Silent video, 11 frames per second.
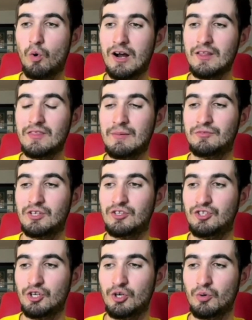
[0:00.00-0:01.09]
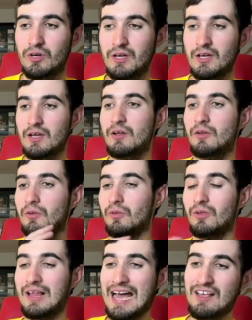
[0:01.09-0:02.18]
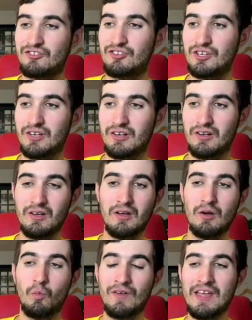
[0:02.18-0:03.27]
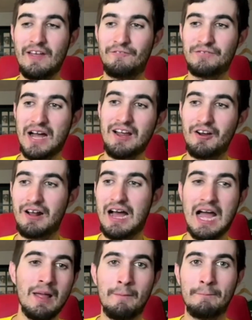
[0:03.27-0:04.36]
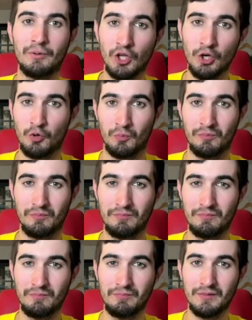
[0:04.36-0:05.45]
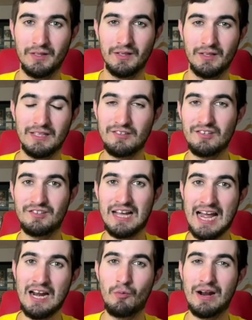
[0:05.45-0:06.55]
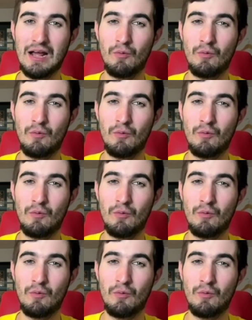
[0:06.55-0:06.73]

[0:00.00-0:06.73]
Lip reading: wanted them to do last year when they fired Chaim Bloom. This is kind of what I